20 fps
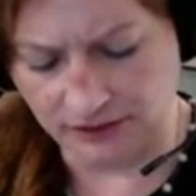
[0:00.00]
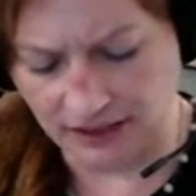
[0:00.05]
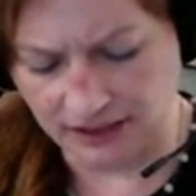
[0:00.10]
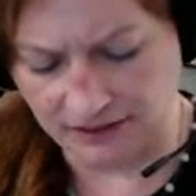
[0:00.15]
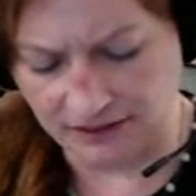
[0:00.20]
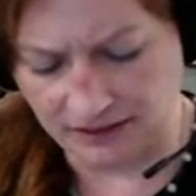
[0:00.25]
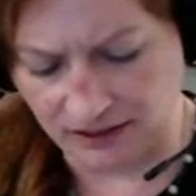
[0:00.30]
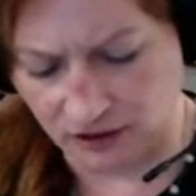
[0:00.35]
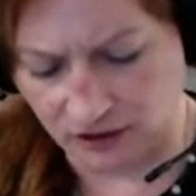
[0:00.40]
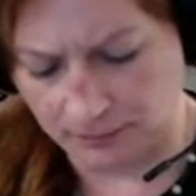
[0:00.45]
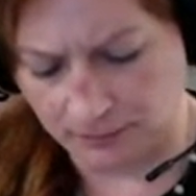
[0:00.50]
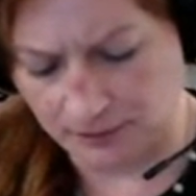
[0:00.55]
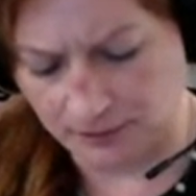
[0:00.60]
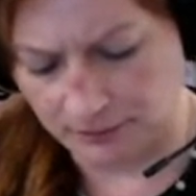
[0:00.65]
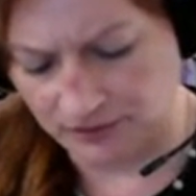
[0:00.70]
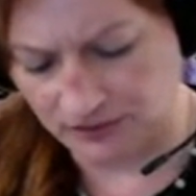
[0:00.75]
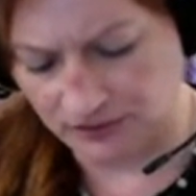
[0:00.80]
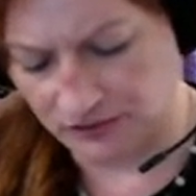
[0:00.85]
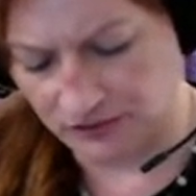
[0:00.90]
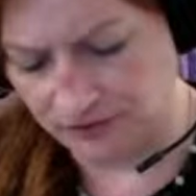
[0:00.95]
at the Army
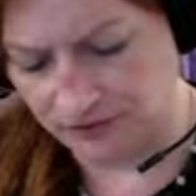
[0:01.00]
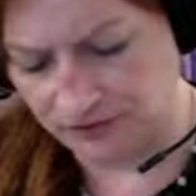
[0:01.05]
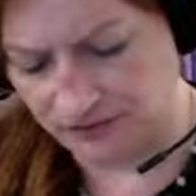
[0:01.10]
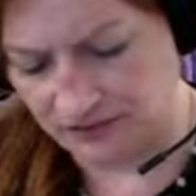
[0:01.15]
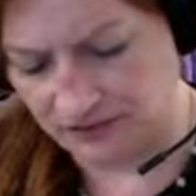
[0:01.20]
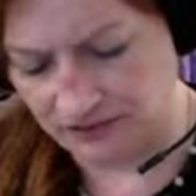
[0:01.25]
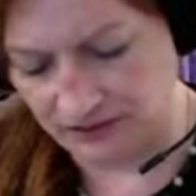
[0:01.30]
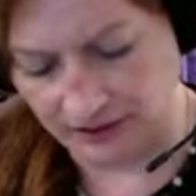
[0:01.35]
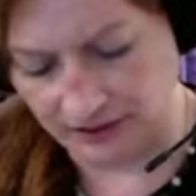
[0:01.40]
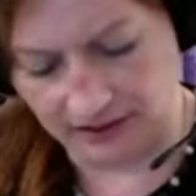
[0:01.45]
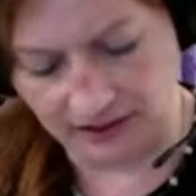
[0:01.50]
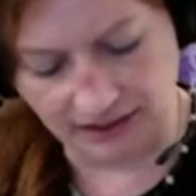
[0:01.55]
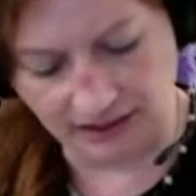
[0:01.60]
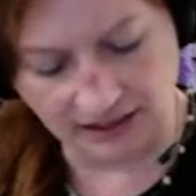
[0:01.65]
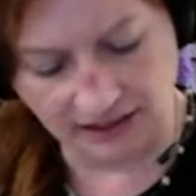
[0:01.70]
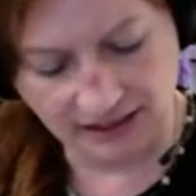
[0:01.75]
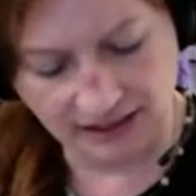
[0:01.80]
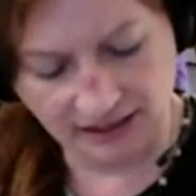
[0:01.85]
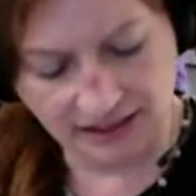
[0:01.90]
Reserve facility